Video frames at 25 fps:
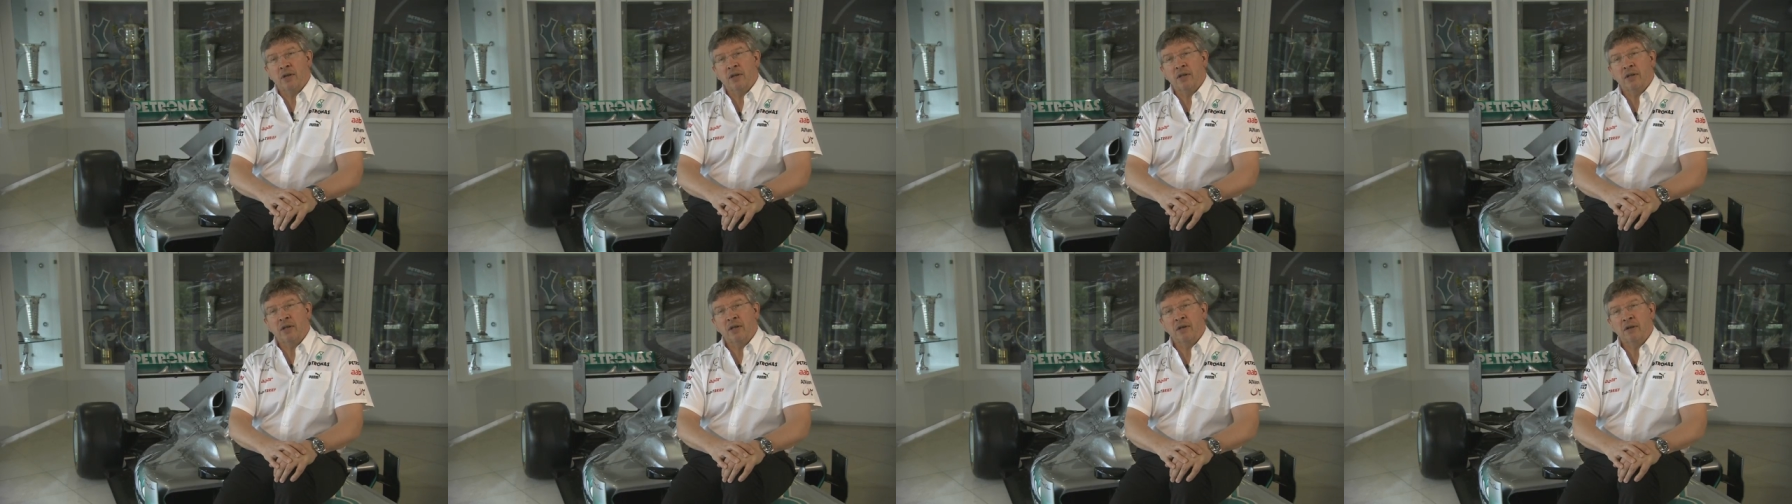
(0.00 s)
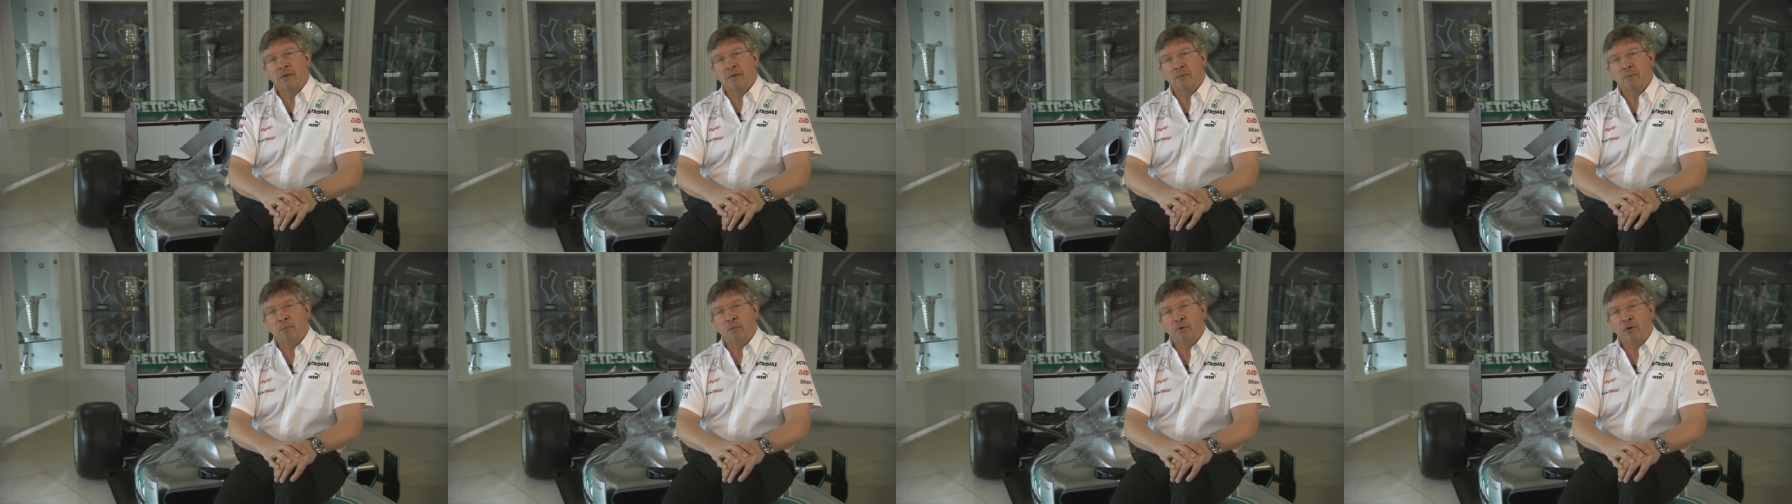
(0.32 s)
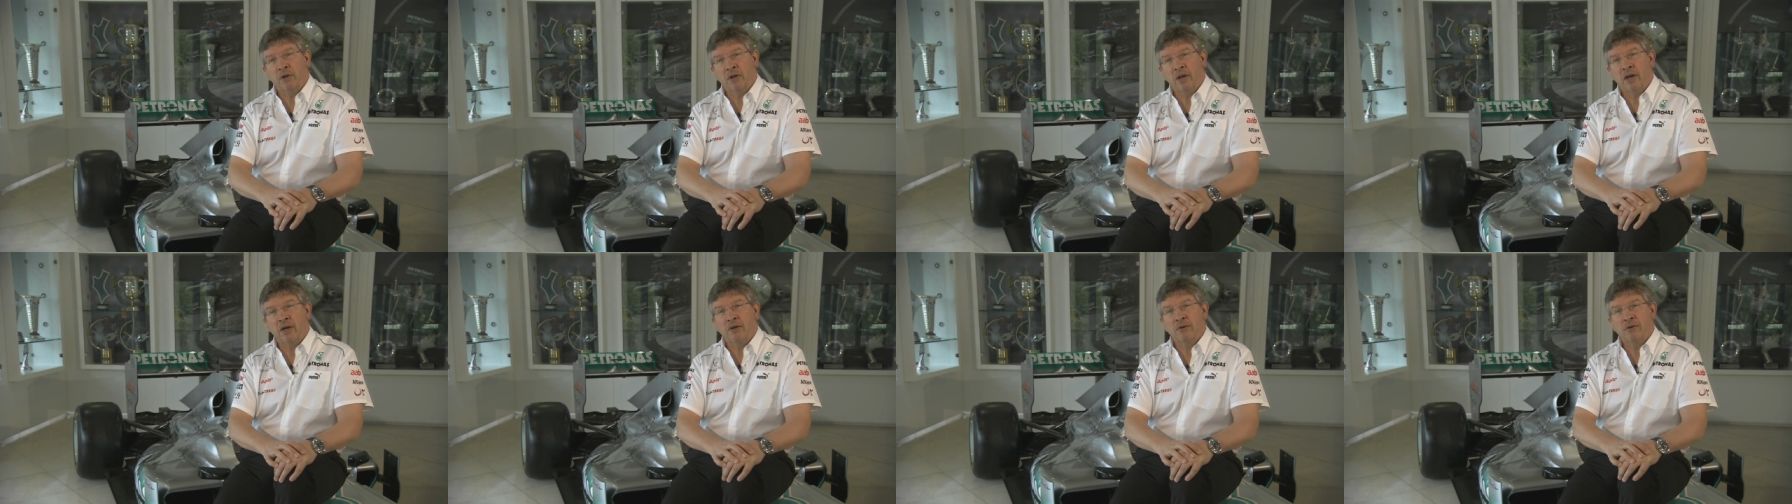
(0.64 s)
I think
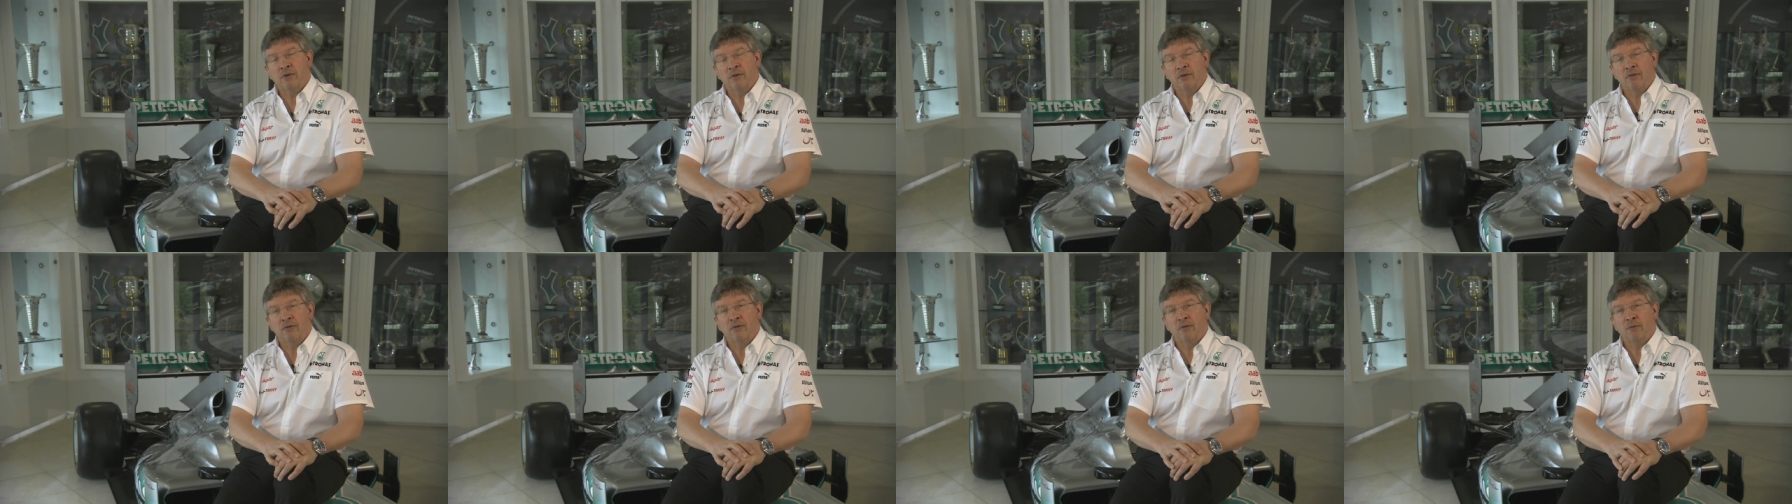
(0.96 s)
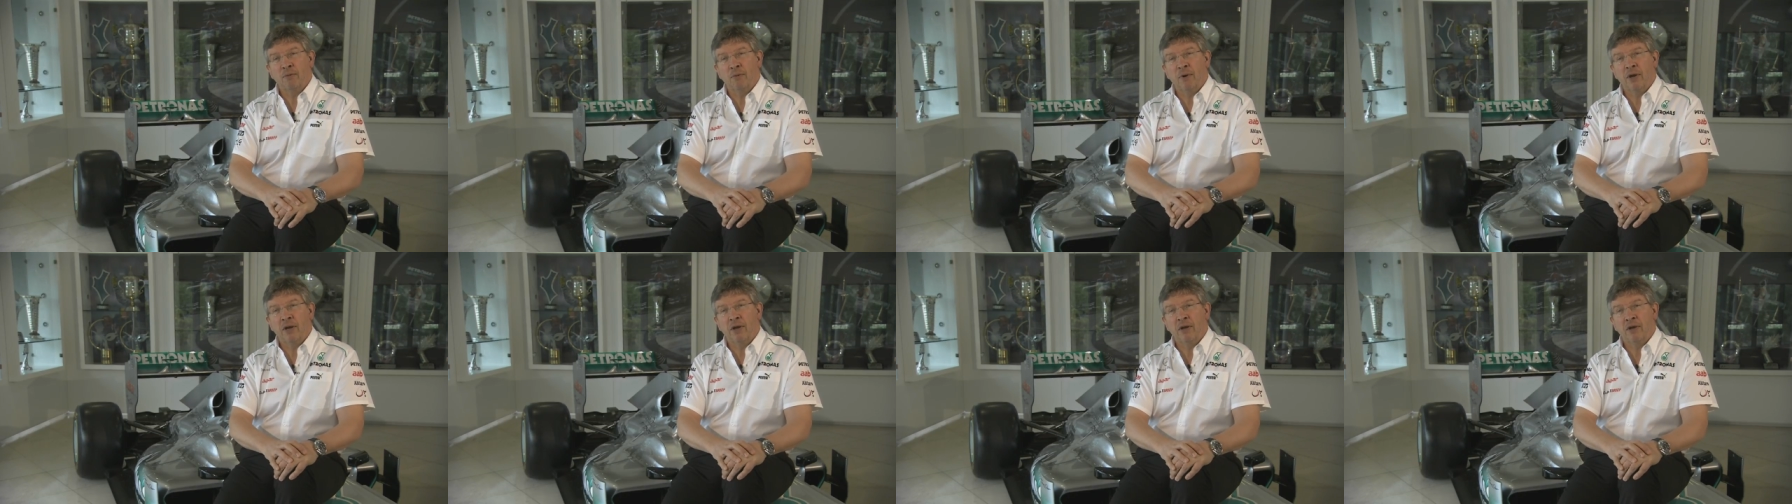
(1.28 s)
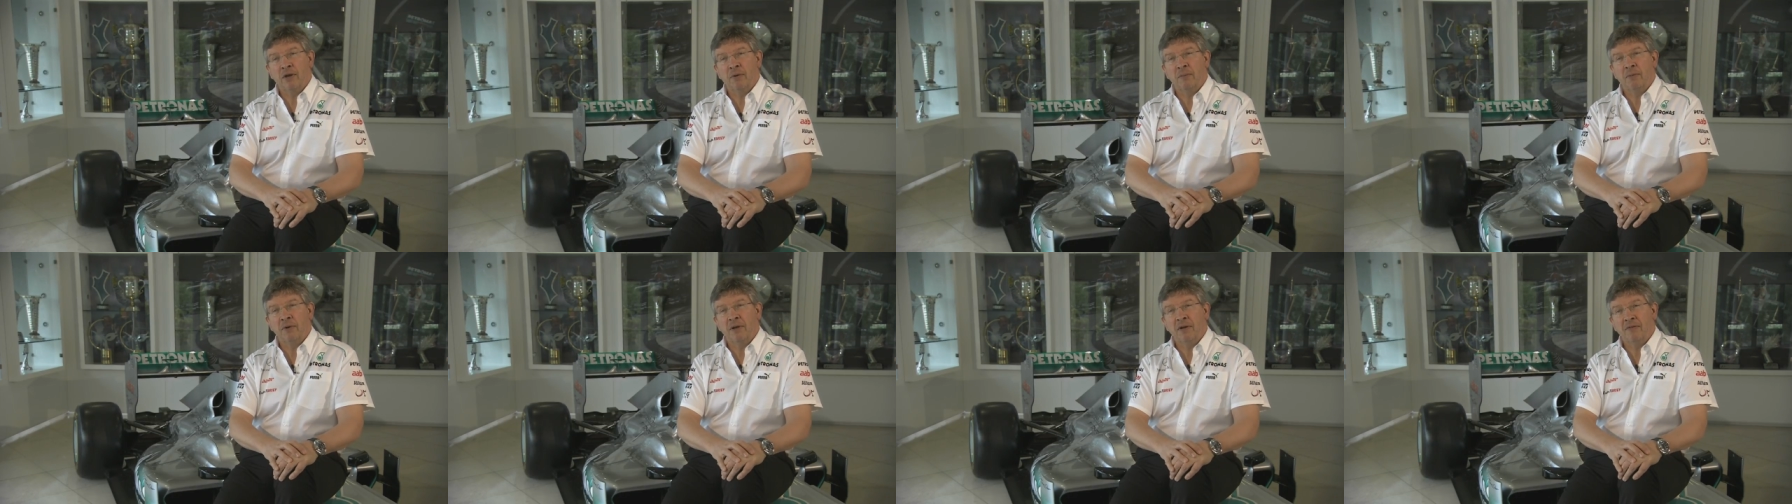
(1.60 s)
predictions of where you're
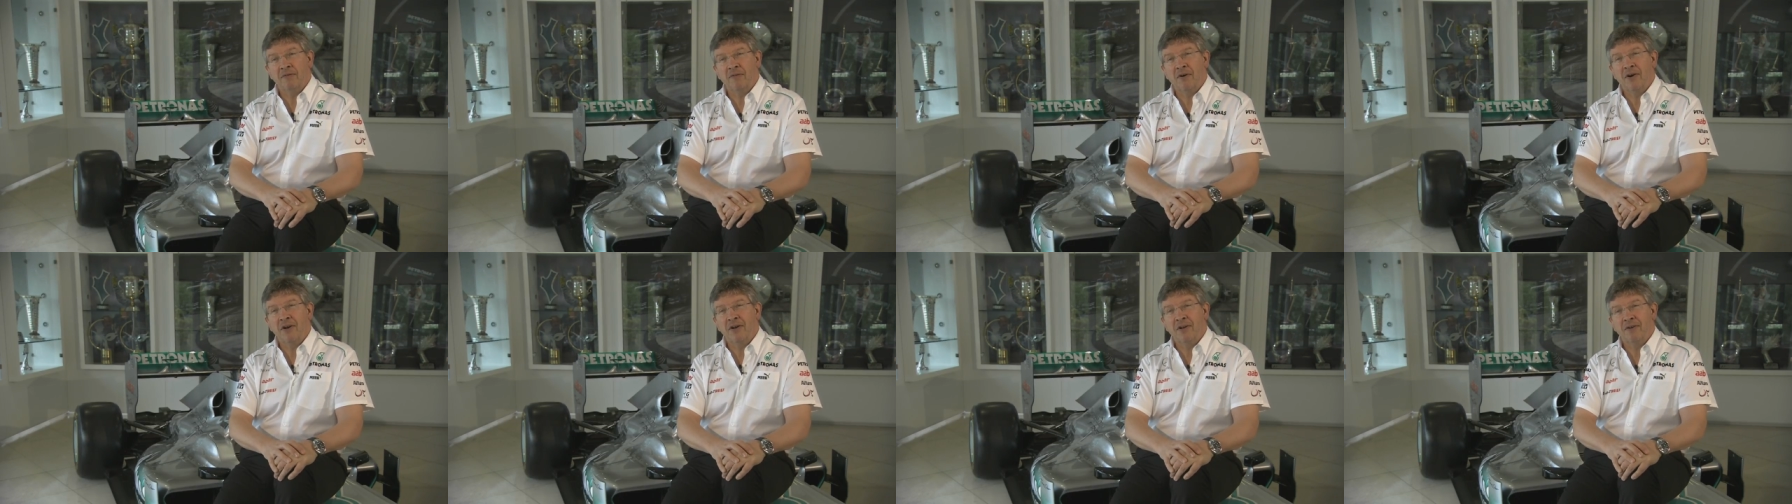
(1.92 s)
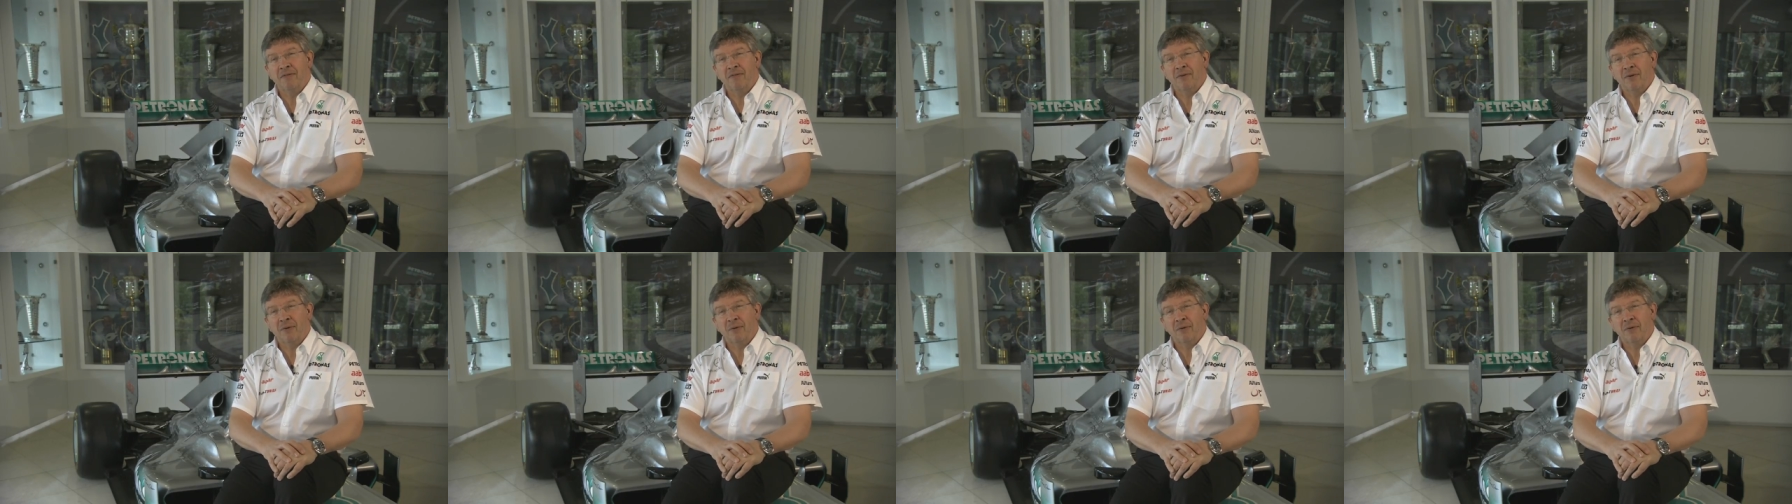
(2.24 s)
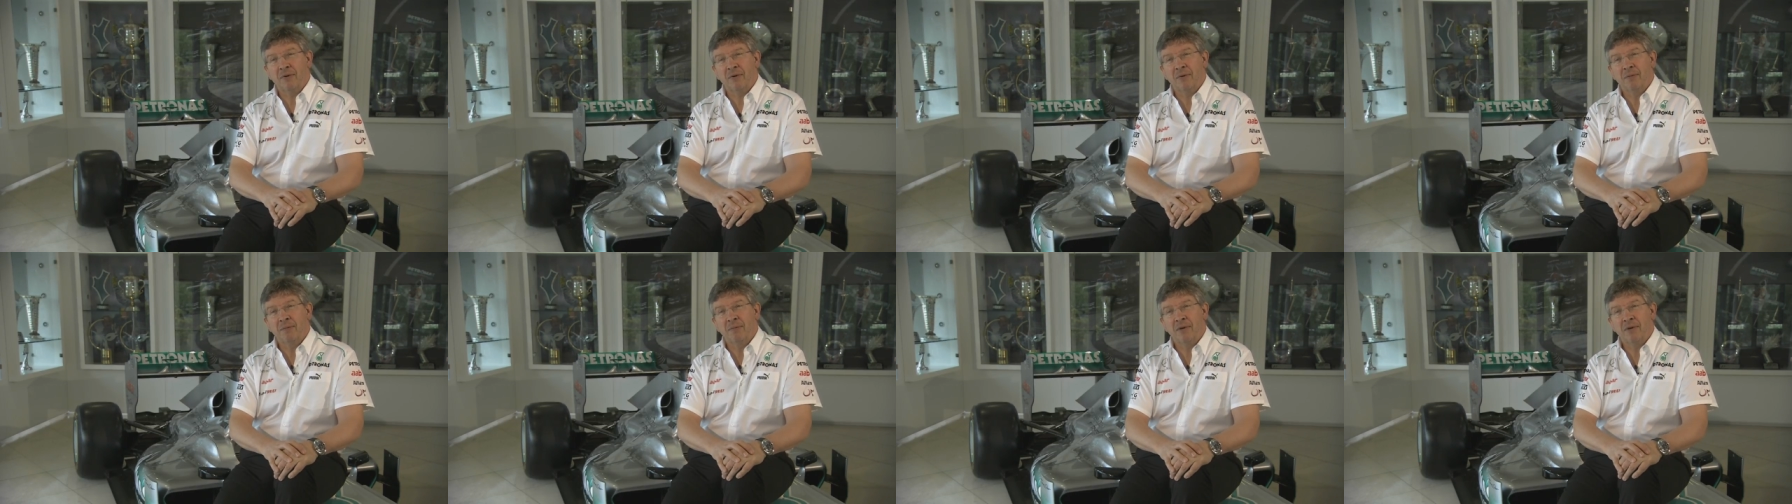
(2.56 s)
going to be are very difficult